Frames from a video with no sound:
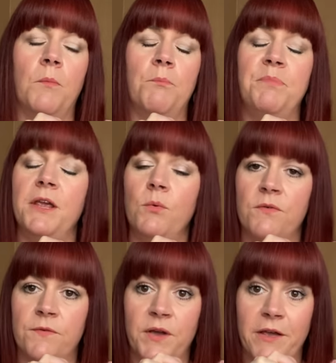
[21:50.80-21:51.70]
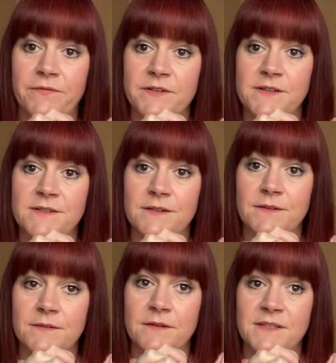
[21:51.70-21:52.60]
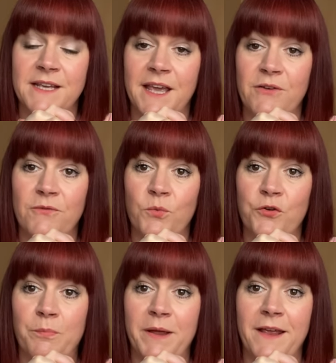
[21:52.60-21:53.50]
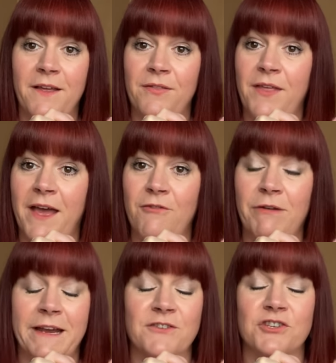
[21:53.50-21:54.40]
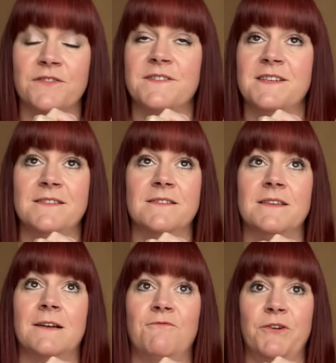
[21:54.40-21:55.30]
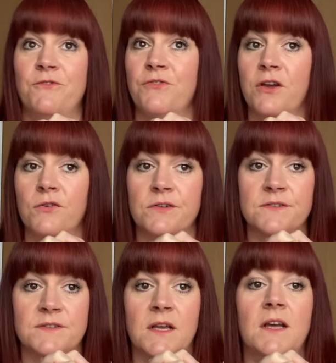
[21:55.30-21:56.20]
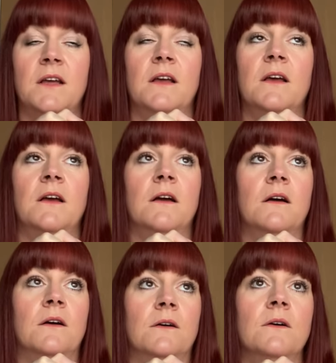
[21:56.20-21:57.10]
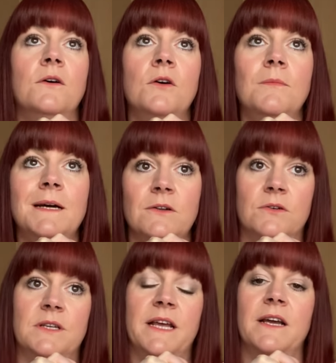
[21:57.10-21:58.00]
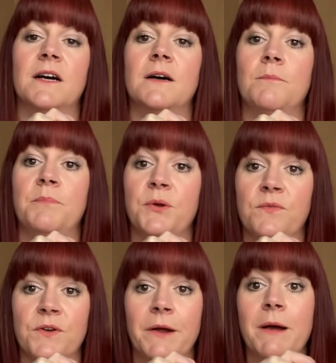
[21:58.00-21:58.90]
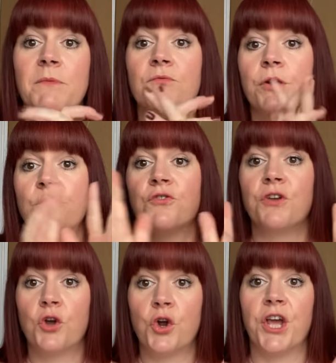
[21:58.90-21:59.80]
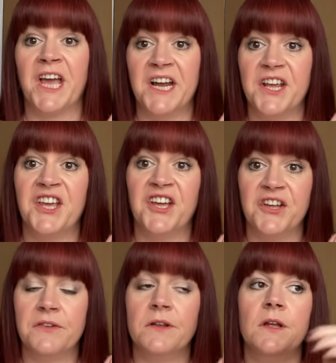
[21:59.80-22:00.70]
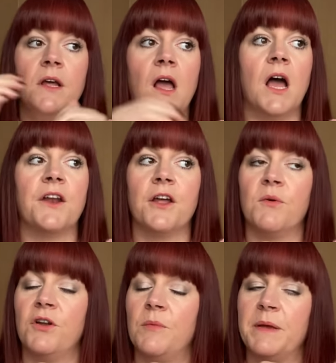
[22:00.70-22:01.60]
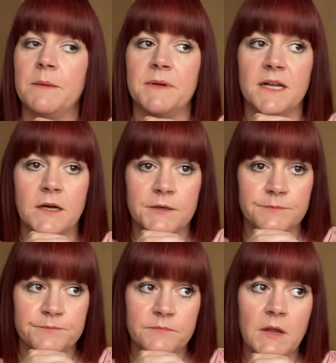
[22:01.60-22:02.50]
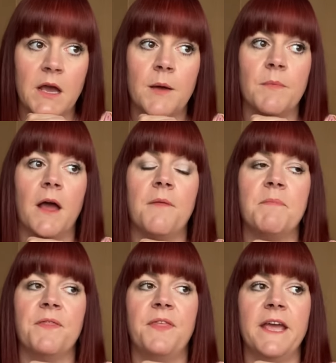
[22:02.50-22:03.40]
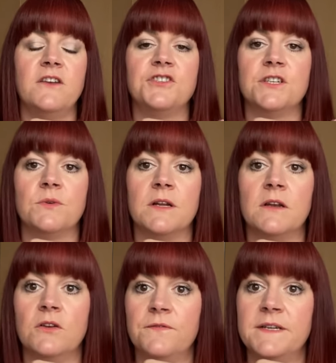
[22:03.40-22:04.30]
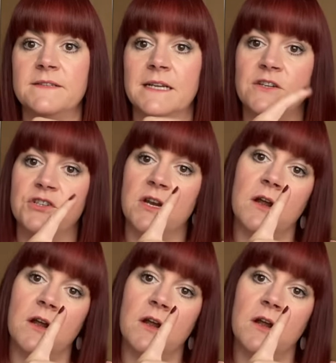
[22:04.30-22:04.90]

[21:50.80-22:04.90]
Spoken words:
beautiful gift to give would be their range of scissors and rotary cutters. Oh my lord, they are beautiful. Now, I'm a rotary cutter kind of girl. I know a lot of people aren't. But they do a lovely selection, and